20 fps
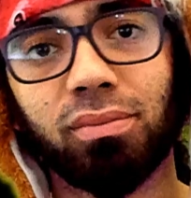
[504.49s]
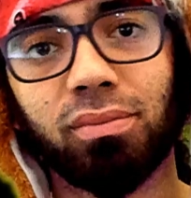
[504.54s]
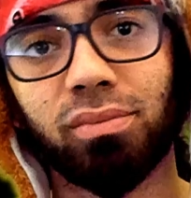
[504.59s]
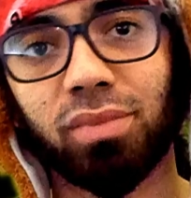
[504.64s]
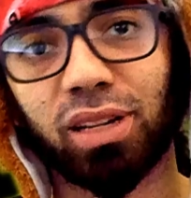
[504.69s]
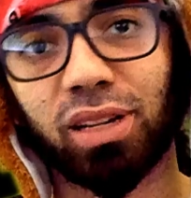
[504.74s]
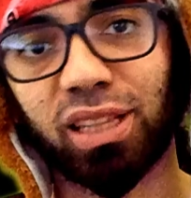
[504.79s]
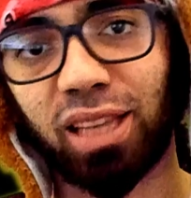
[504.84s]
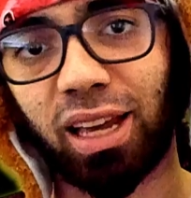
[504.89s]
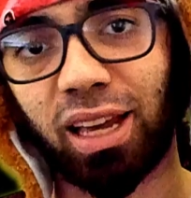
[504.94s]

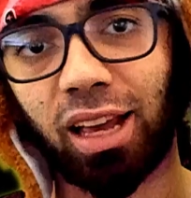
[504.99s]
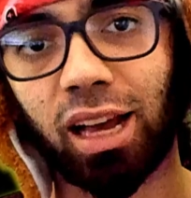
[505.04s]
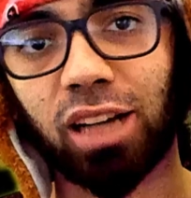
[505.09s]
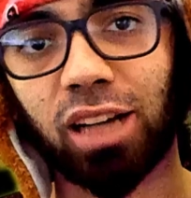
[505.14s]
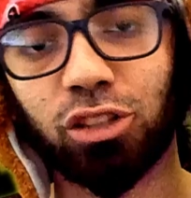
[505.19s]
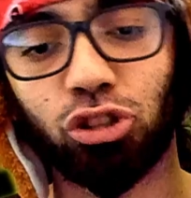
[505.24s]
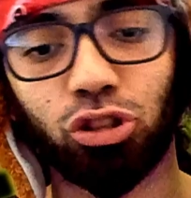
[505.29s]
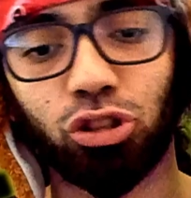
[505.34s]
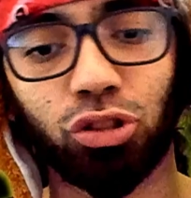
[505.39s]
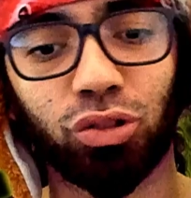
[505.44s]
but I
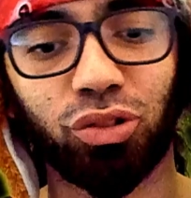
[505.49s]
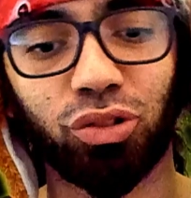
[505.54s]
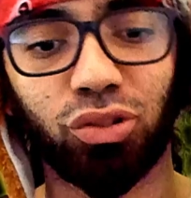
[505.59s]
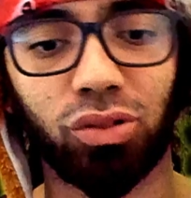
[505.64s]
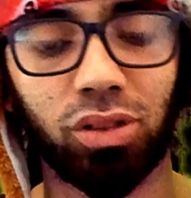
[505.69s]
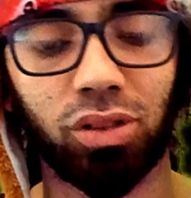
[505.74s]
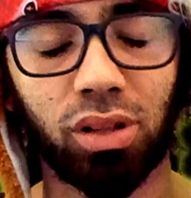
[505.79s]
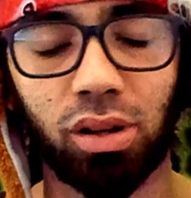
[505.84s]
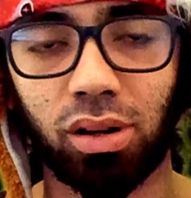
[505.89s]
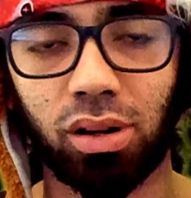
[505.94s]
got you.
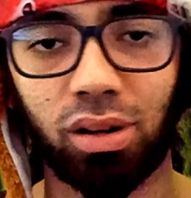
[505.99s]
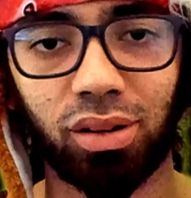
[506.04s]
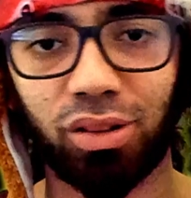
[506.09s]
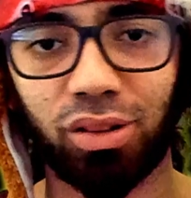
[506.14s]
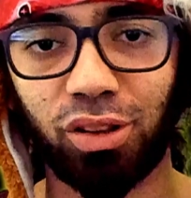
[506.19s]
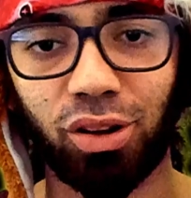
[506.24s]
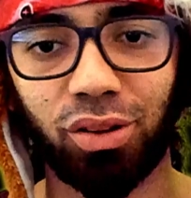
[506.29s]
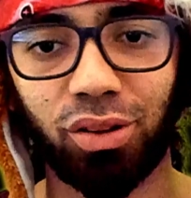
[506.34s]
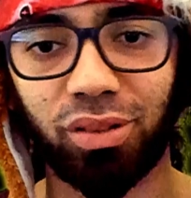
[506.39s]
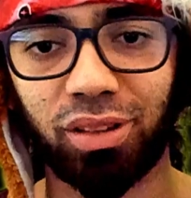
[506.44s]
No,
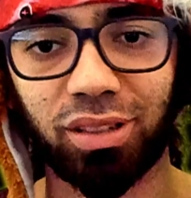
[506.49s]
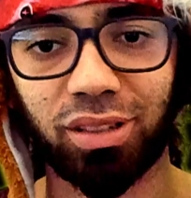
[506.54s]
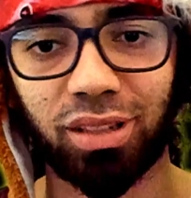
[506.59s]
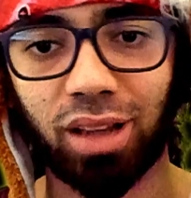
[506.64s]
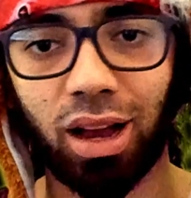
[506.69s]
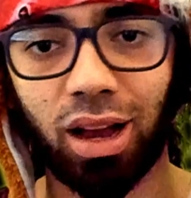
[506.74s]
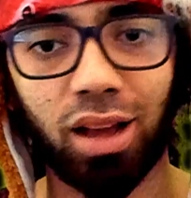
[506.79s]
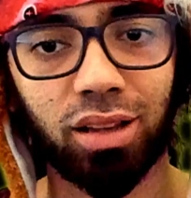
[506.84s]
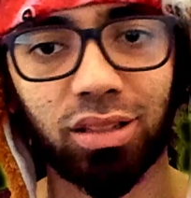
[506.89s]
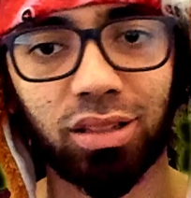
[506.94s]
no, these
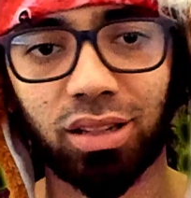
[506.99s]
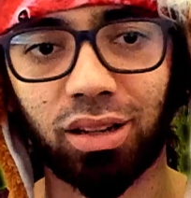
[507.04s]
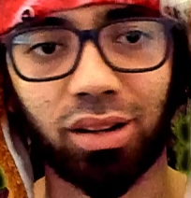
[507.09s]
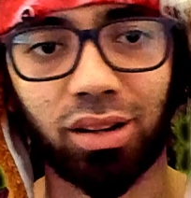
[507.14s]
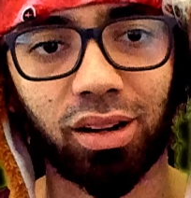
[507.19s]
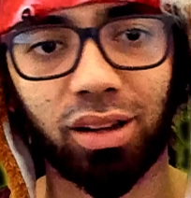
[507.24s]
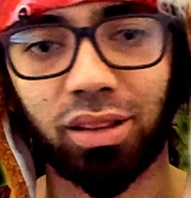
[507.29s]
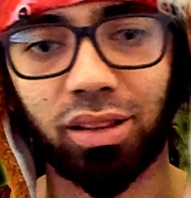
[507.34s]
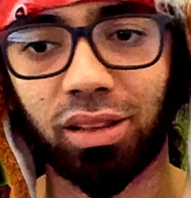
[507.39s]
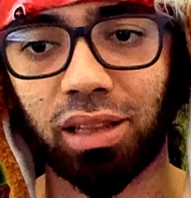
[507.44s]
guys are
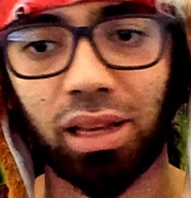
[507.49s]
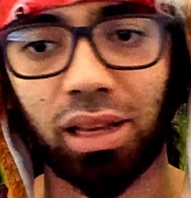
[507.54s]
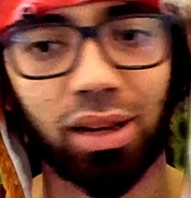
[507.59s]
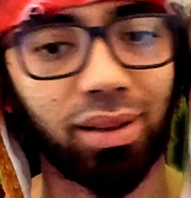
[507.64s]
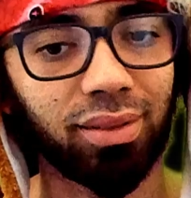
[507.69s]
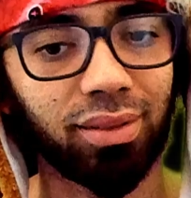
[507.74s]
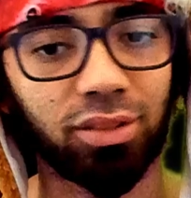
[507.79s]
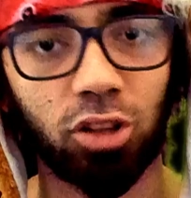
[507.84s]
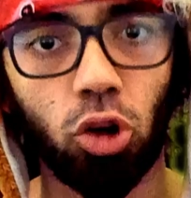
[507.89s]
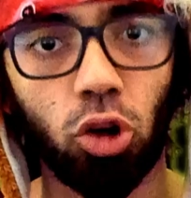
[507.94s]
kind of
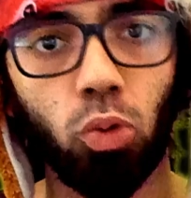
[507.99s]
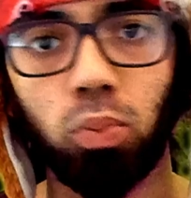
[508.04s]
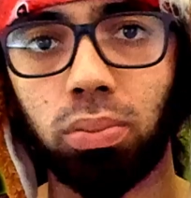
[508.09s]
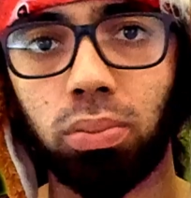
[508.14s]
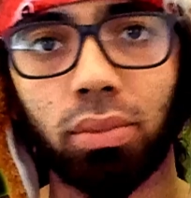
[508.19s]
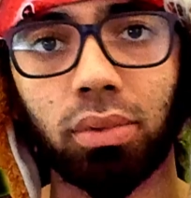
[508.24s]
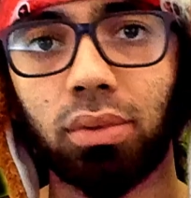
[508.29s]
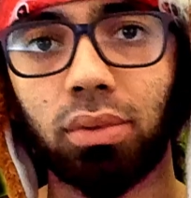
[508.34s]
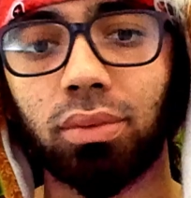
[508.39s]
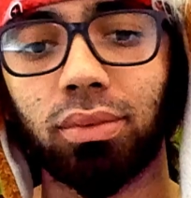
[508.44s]
like, nope.
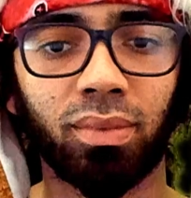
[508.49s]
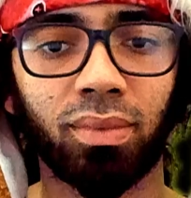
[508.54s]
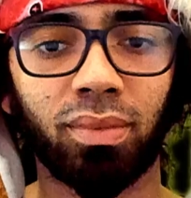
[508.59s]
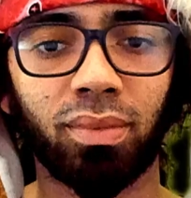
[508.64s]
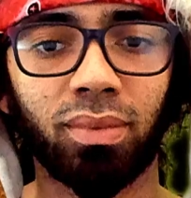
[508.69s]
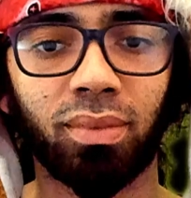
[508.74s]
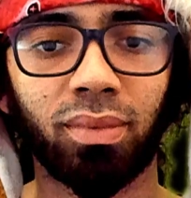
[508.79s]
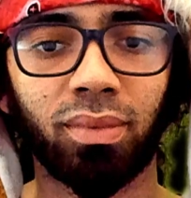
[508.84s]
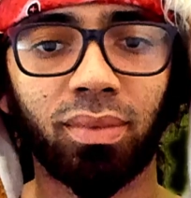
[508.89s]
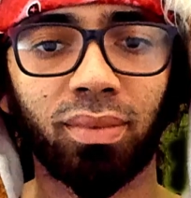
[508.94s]

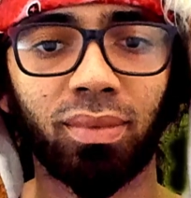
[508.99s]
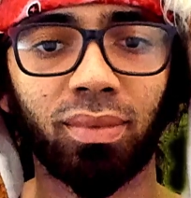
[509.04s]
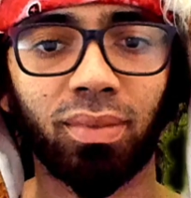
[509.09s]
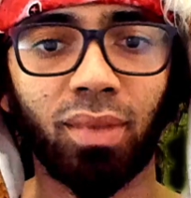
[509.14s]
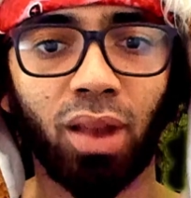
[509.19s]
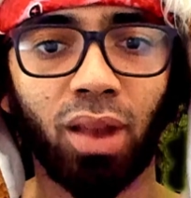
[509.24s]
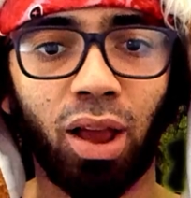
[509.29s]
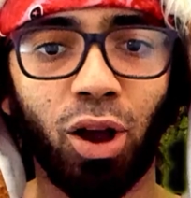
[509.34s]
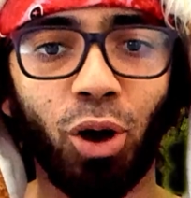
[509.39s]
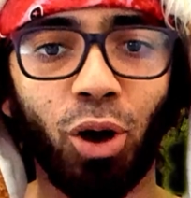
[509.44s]

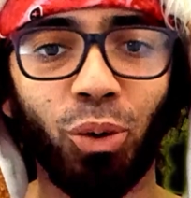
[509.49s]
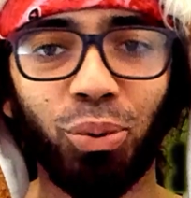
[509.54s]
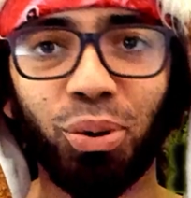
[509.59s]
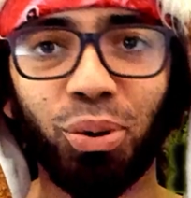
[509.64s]
Oh.